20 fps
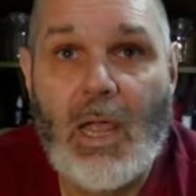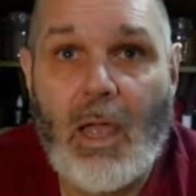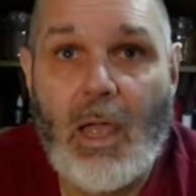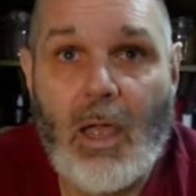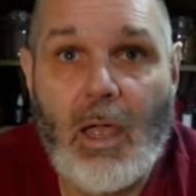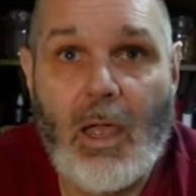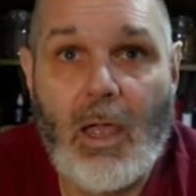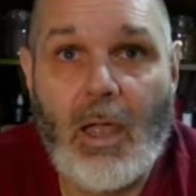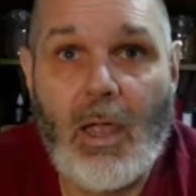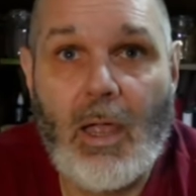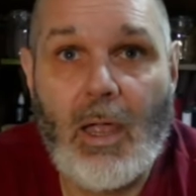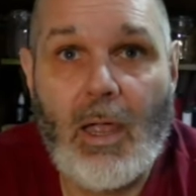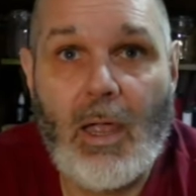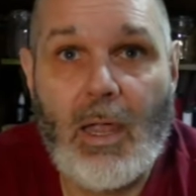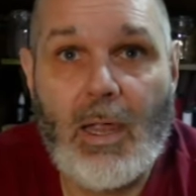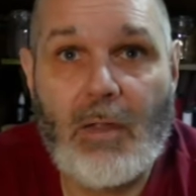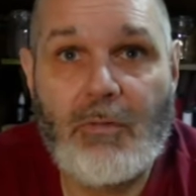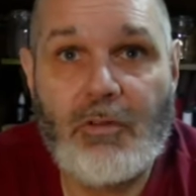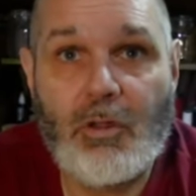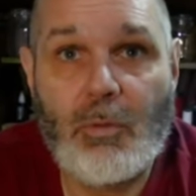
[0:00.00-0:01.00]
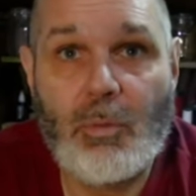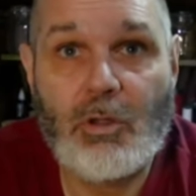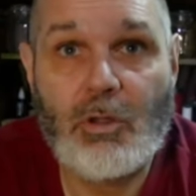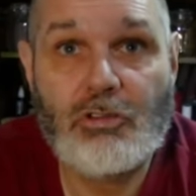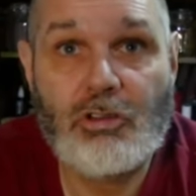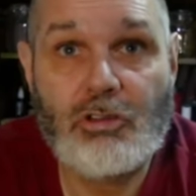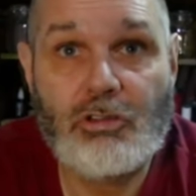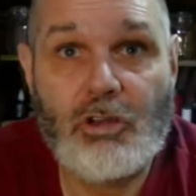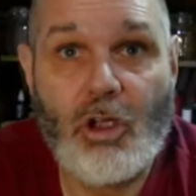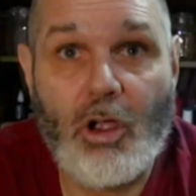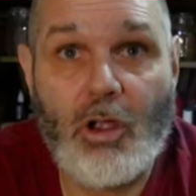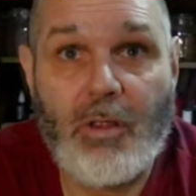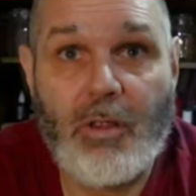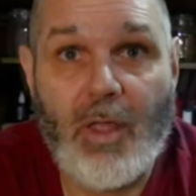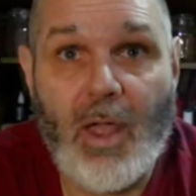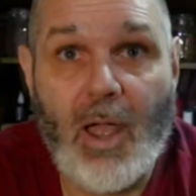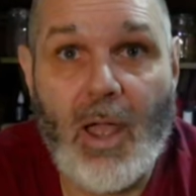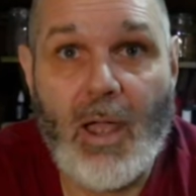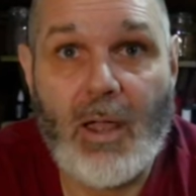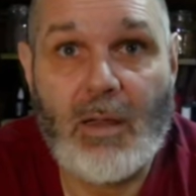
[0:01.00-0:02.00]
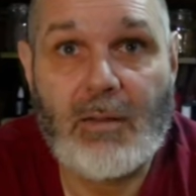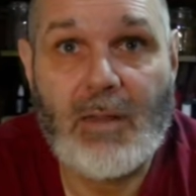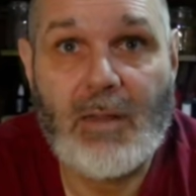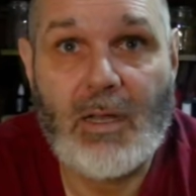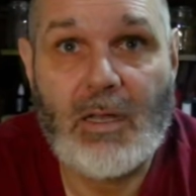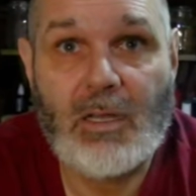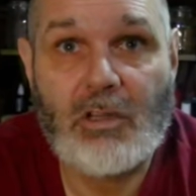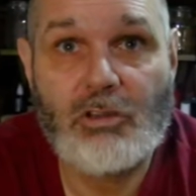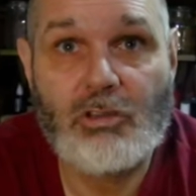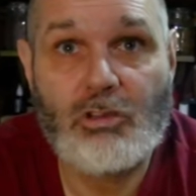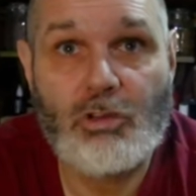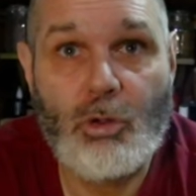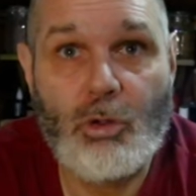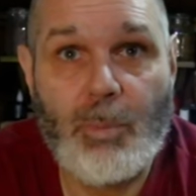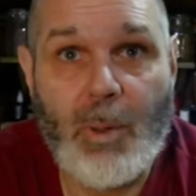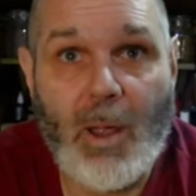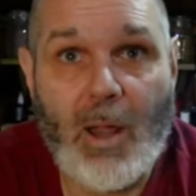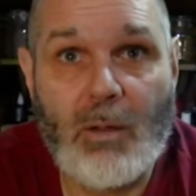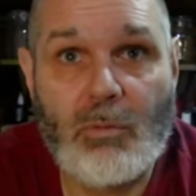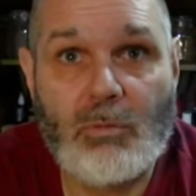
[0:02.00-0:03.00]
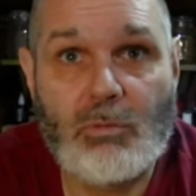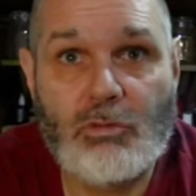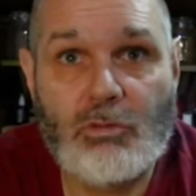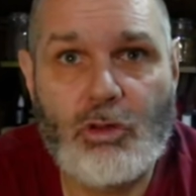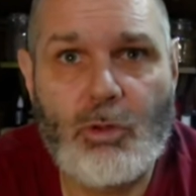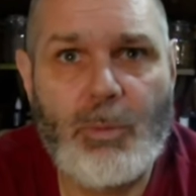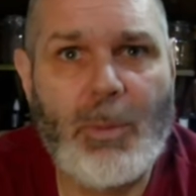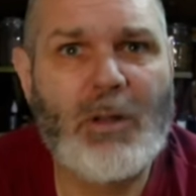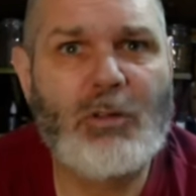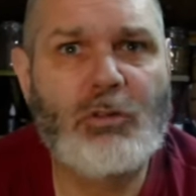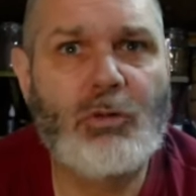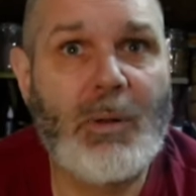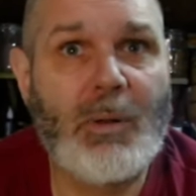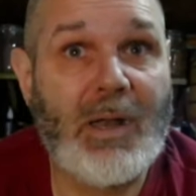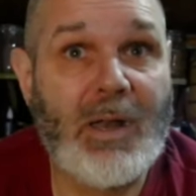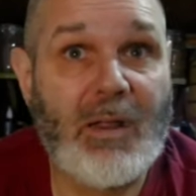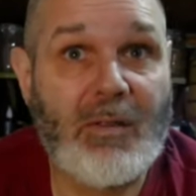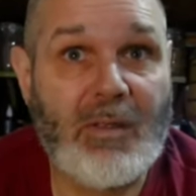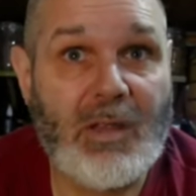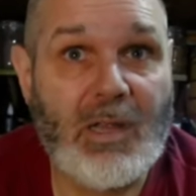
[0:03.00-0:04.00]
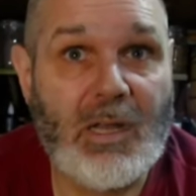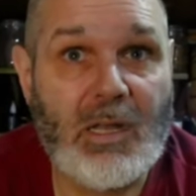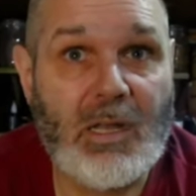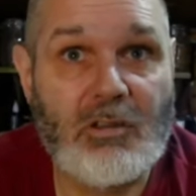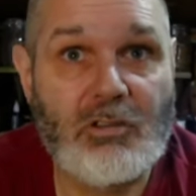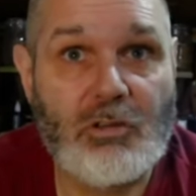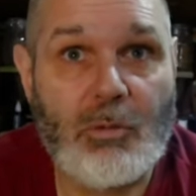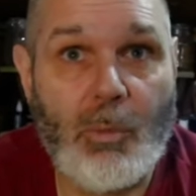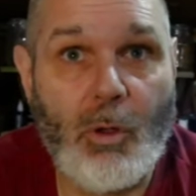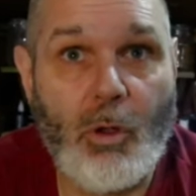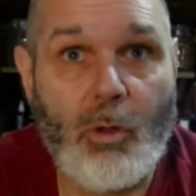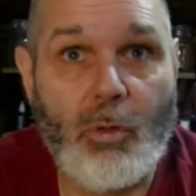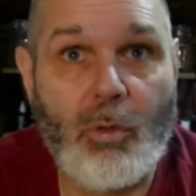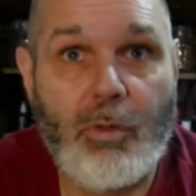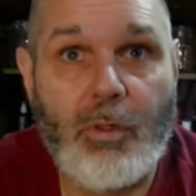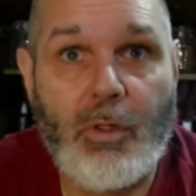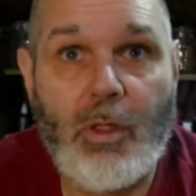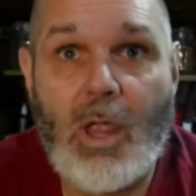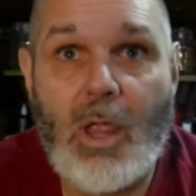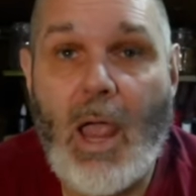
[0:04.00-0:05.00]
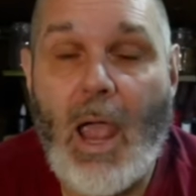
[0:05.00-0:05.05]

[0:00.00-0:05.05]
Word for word: uh, if you want to join that, then it's £2, £2.20 I think it is a month,